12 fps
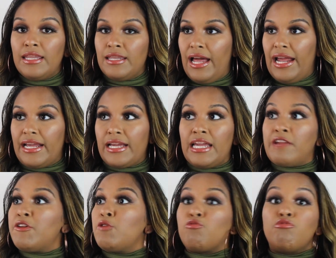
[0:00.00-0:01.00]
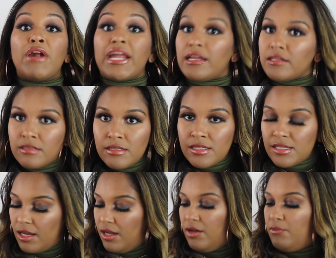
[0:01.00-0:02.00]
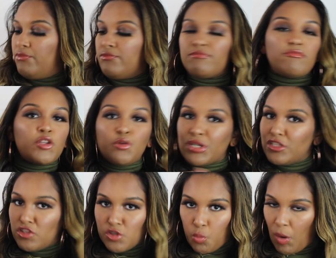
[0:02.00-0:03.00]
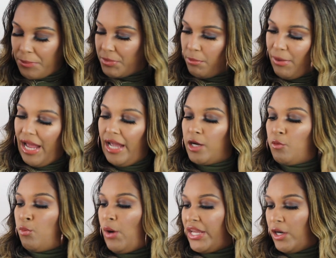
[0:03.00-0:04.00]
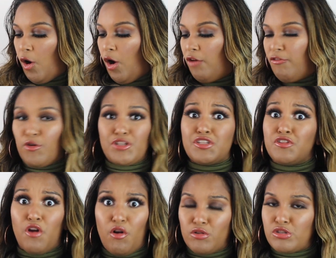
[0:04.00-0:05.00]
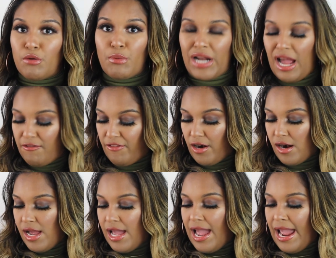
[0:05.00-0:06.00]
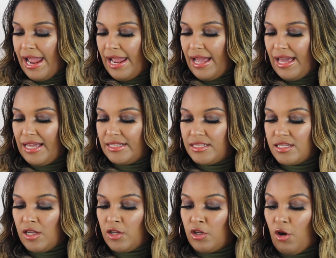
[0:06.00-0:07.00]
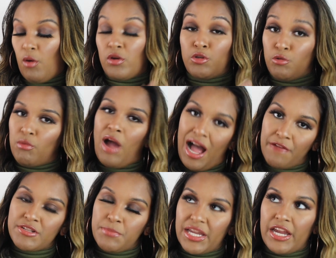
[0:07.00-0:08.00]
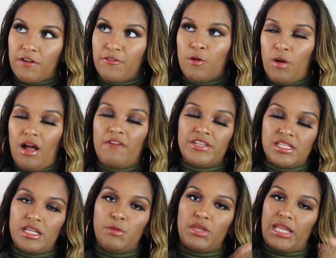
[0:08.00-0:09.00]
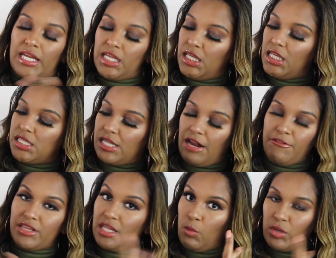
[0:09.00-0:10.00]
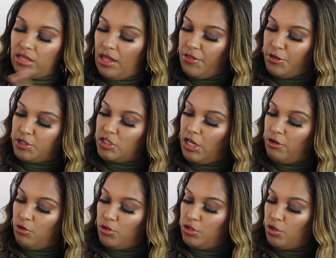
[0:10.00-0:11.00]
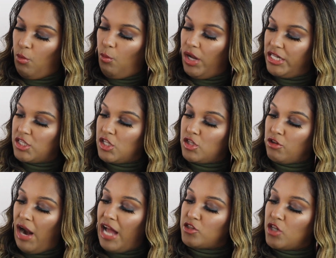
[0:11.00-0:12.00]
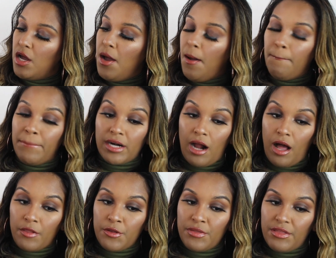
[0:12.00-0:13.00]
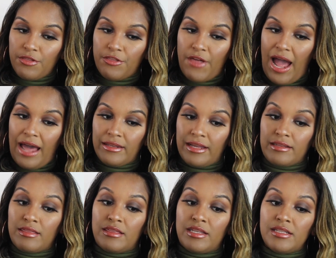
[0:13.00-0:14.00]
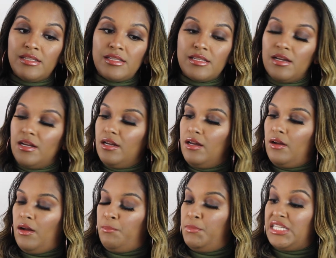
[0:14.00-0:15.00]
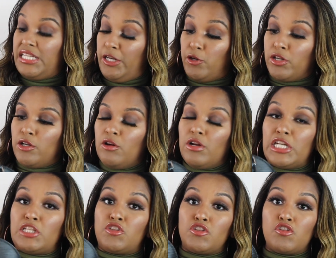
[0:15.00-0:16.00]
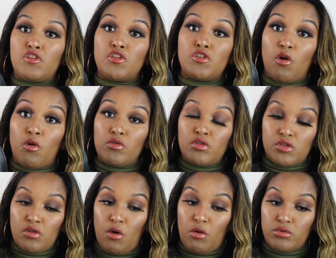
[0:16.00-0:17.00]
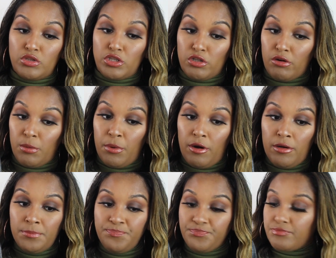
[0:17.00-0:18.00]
Like, if it rains, you can just wipe the bag right off, or snows or whatever. And you know, you have to be careful obviously with like keys and everything with leather in general. You don't want it to scratch, but other than that, like, this material is just so durable.